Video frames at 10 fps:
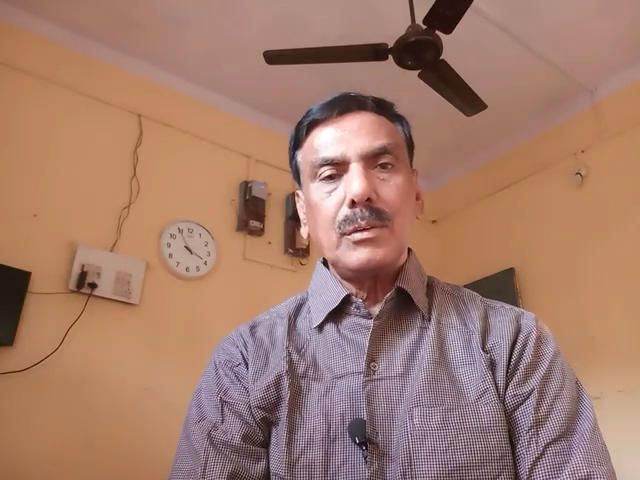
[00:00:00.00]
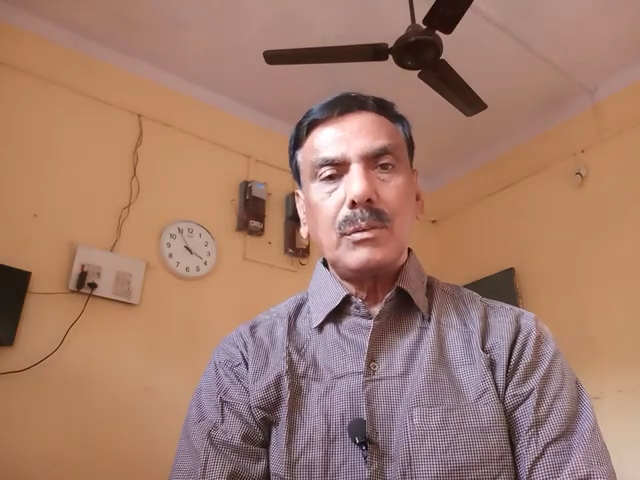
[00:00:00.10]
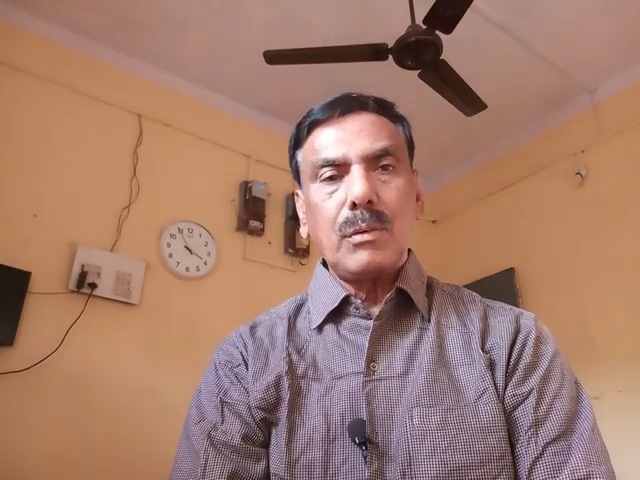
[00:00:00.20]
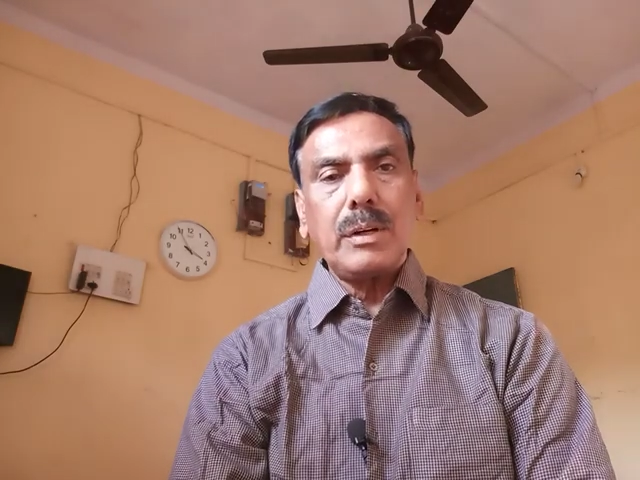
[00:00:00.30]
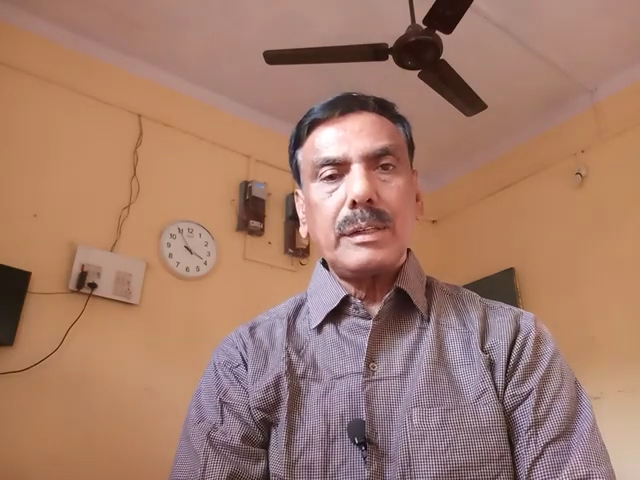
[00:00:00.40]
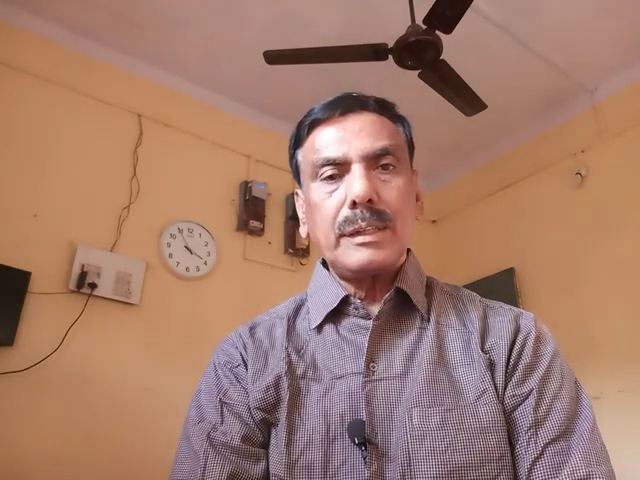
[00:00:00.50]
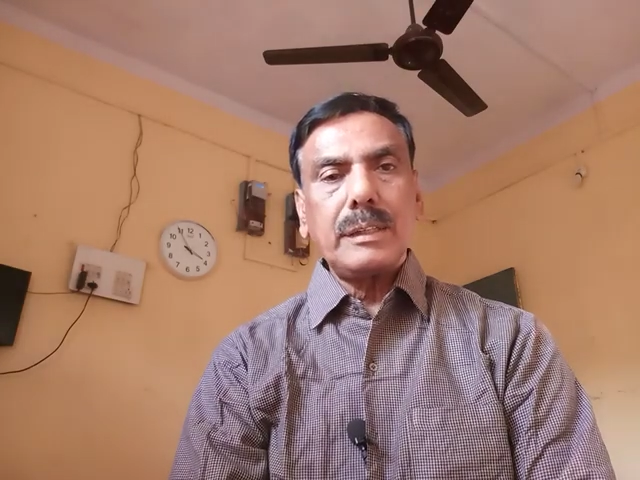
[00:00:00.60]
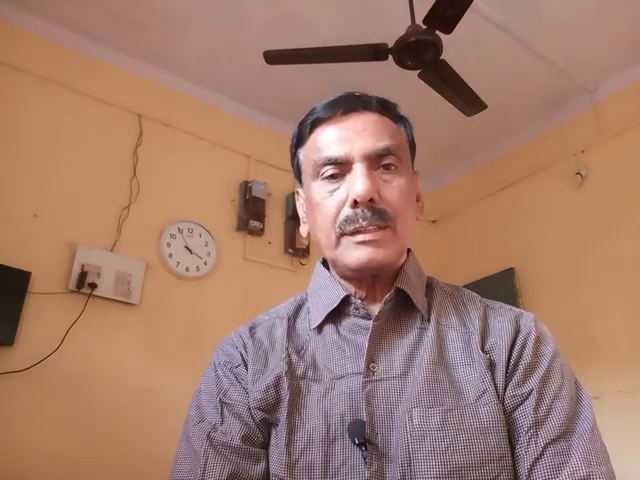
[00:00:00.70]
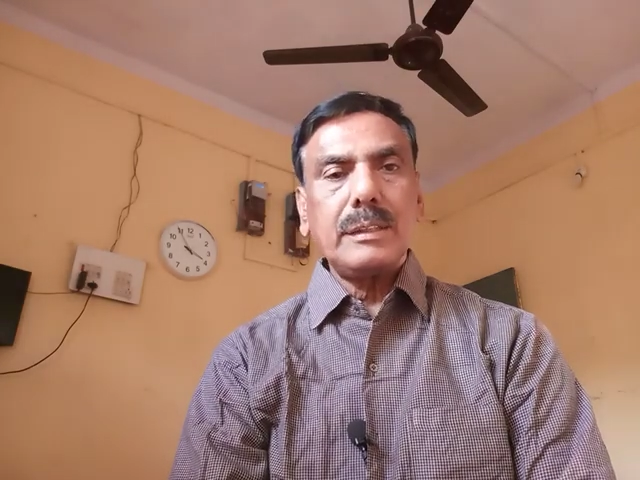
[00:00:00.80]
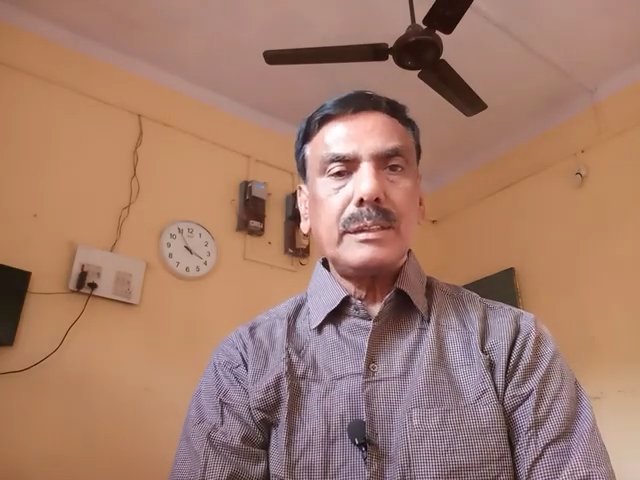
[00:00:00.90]

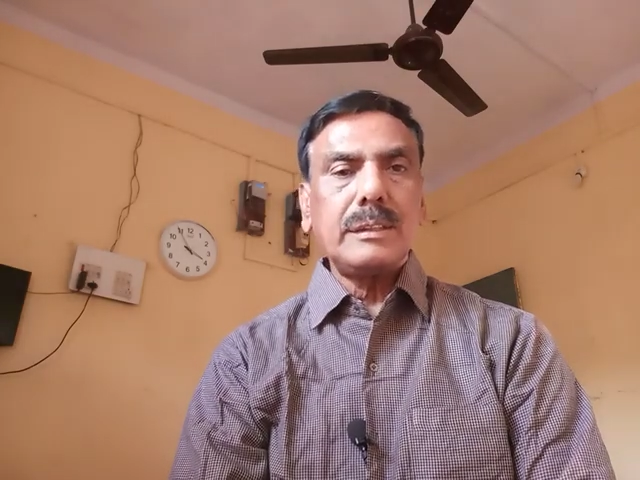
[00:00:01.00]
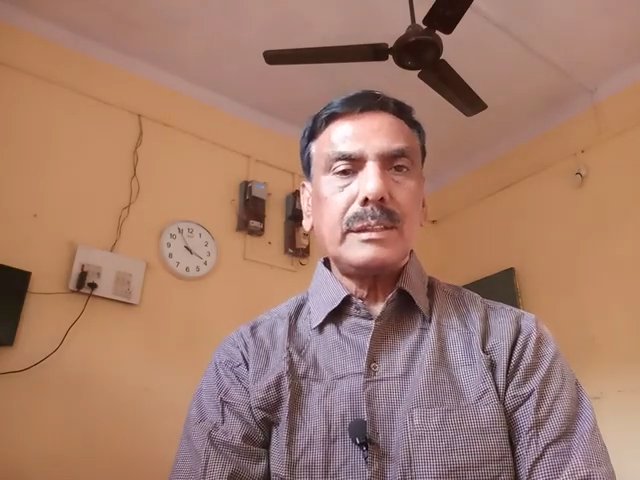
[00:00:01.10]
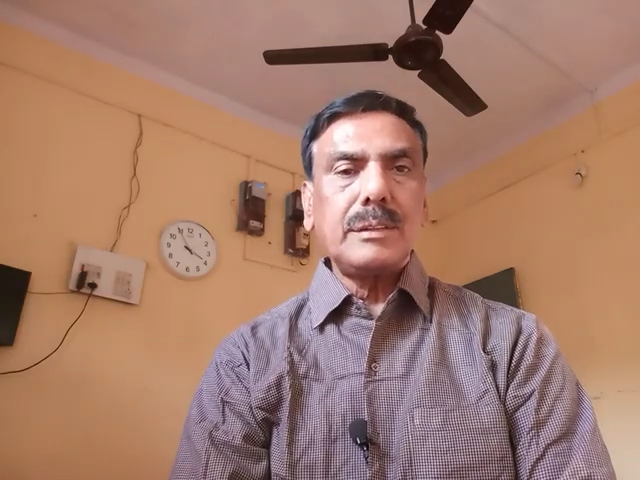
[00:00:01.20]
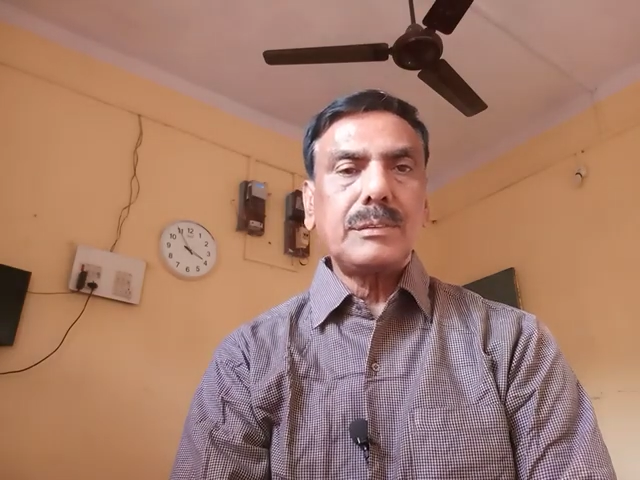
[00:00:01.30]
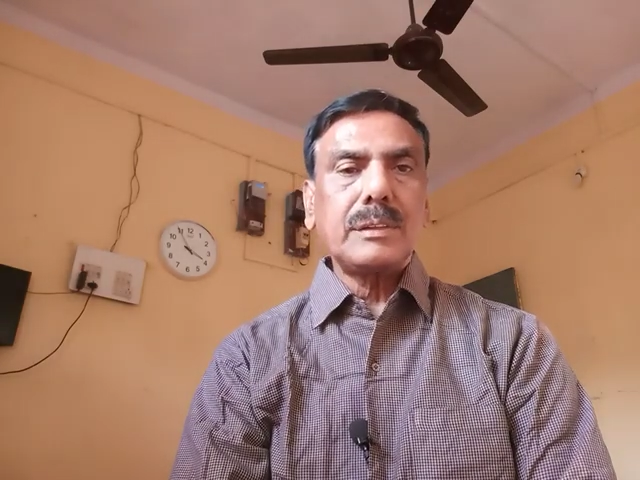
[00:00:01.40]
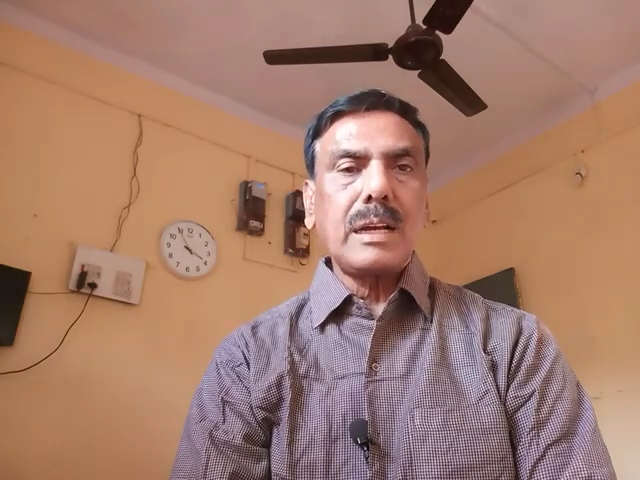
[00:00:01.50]
water, it gives